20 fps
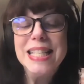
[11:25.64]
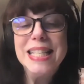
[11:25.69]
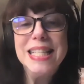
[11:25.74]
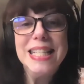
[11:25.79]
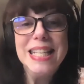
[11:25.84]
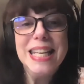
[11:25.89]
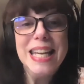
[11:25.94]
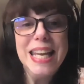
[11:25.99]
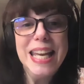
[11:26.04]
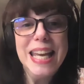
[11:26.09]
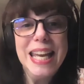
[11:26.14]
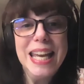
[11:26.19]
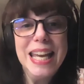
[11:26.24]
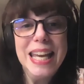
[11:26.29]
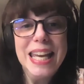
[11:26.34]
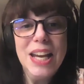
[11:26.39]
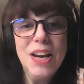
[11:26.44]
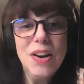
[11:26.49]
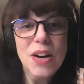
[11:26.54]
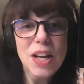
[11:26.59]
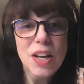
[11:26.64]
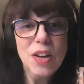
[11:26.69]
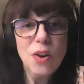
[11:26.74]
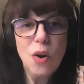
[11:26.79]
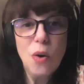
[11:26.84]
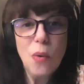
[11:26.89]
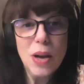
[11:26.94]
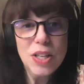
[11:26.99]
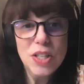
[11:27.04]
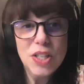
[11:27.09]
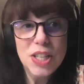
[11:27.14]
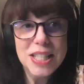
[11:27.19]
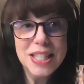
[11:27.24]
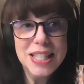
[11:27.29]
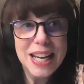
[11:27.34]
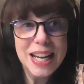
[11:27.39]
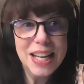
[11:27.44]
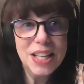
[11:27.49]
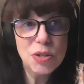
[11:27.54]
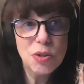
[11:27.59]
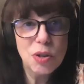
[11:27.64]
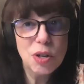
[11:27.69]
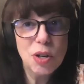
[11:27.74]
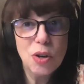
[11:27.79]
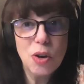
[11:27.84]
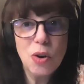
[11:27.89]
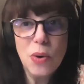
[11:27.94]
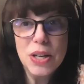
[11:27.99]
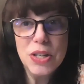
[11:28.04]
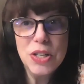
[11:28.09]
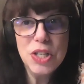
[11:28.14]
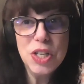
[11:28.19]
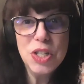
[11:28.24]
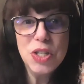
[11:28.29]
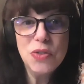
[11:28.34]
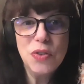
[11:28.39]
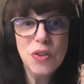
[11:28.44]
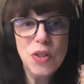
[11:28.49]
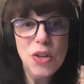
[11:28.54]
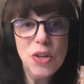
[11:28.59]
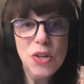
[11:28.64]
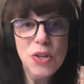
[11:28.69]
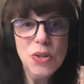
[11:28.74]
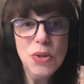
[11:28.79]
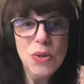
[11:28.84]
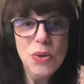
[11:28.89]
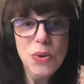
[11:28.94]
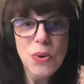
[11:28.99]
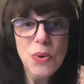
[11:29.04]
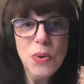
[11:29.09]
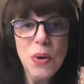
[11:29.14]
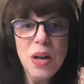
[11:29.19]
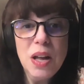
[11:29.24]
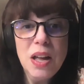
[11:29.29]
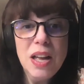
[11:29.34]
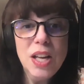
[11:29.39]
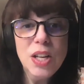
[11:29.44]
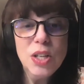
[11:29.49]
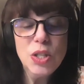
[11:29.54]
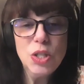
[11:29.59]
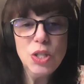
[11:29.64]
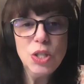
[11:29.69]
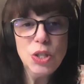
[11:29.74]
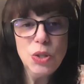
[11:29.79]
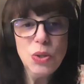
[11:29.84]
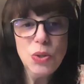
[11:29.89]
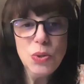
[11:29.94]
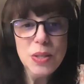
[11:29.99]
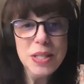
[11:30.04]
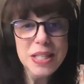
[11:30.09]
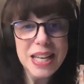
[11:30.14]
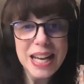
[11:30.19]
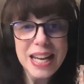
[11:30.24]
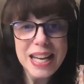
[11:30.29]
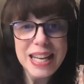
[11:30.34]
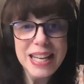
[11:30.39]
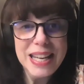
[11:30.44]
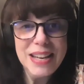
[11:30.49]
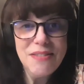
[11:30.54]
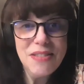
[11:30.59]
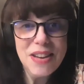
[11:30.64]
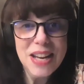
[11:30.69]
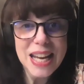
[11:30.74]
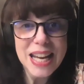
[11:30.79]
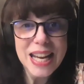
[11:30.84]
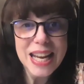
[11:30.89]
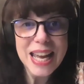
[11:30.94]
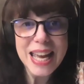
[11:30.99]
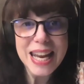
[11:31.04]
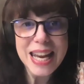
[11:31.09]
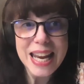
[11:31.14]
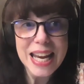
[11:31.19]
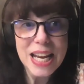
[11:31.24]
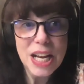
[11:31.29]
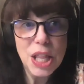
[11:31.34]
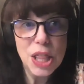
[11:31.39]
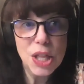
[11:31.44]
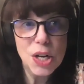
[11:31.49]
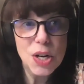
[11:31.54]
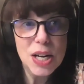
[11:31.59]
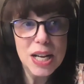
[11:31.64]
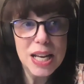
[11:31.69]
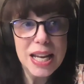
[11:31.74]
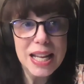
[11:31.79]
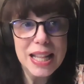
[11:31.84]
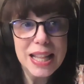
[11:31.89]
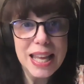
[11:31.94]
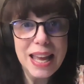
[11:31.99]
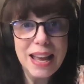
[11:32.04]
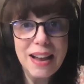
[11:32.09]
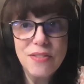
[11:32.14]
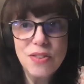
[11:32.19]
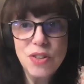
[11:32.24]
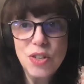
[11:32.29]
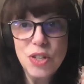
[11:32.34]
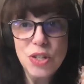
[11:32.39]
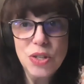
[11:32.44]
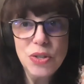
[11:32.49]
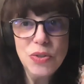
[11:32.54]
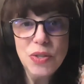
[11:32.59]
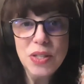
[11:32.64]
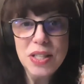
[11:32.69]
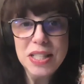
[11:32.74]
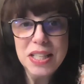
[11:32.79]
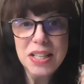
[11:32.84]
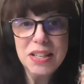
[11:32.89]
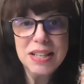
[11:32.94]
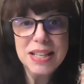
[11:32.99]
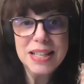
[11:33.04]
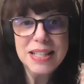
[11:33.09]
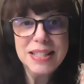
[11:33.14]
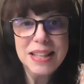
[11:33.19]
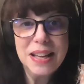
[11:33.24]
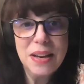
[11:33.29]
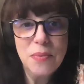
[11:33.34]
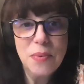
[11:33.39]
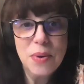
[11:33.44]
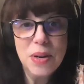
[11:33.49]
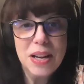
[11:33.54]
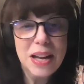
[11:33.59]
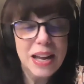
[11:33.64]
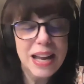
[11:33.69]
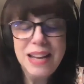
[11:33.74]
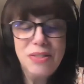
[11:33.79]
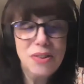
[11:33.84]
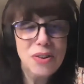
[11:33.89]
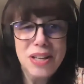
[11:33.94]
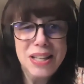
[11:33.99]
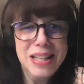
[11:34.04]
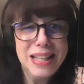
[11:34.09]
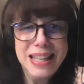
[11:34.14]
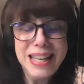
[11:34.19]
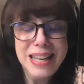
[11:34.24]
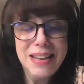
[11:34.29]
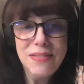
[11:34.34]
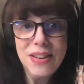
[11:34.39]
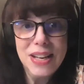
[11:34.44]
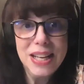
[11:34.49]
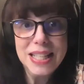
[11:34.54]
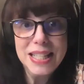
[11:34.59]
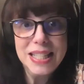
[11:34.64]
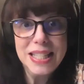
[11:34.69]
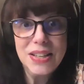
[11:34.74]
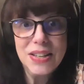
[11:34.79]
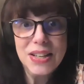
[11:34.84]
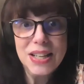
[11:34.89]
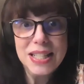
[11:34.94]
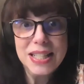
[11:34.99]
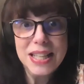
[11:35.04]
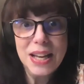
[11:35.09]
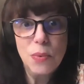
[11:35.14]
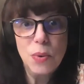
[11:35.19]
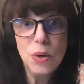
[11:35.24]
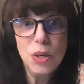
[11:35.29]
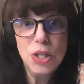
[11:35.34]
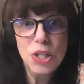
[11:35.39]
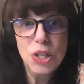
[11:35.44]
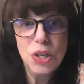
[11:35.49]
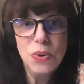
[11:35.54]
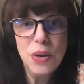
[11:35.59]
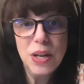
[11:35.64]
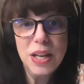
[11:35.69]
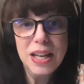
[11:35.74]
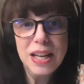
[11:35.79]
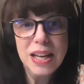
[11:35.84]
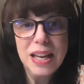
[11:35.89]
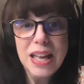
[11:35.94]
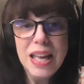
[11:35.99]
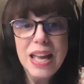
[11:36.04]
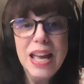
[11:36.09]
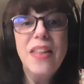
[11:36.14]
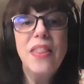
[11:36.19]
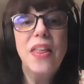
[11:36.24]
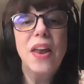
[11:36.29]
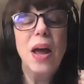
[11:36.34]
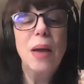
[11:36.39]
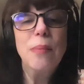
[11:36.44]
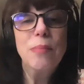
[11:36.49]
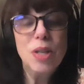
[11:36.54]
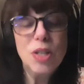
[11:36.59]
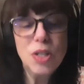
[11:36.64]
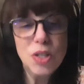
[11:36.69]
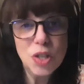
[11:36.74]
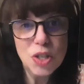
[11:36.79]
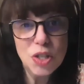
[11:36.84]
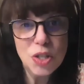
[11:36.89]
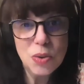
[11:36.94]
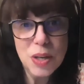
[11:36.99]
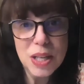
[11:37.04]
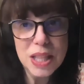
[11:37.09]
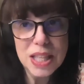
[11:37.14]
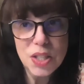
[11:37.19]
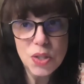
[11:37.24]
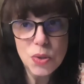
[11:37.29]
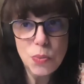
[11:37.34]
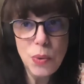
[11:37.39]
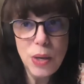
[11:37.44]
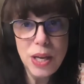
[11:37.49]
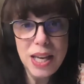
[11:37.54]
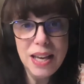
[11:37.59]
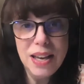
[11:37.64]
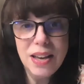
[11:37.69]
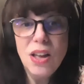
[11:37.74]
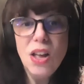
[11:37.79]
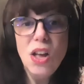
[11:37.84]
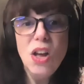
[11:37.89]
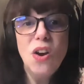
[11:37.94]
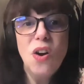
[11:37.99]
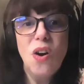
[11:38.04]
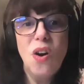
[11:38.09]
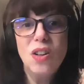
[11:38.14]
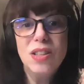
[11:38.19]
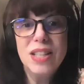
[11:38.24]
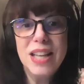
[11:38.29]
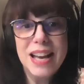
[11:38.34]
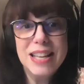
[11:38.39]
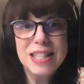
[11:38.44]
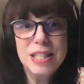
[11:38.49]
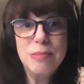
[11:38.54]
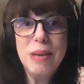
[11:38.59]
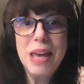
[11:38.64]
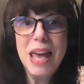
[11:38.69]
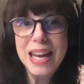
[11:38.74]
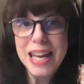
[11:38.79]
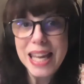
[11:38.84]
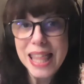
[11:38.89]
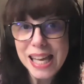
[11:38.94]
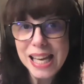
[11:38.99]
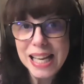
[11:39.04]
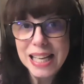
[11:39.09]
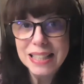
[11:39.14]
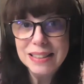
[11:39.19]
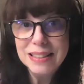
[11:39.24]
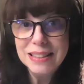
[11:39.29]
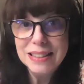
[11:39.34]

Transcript: hearing your questions and answering your questions for the new Tuesday evening at 8:30 in the afternoon series that 8:30 in the evening series that we're doing, that I'm going to start doing this week, called Ask Me Anything.